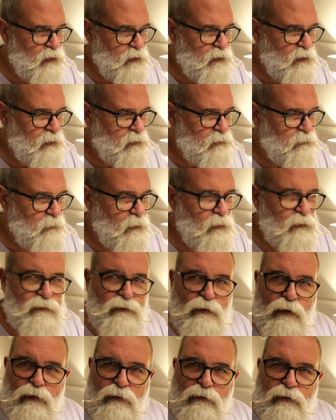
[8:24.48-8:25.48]

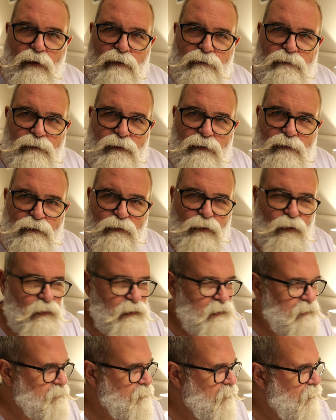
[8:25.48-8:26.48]
Cosmos, I don't know how you call
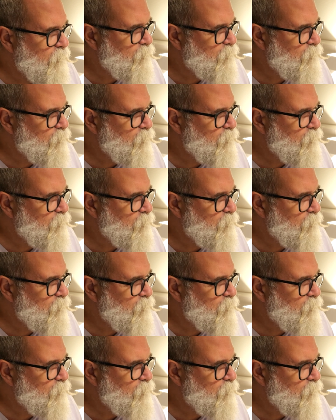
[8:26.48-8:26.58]
it,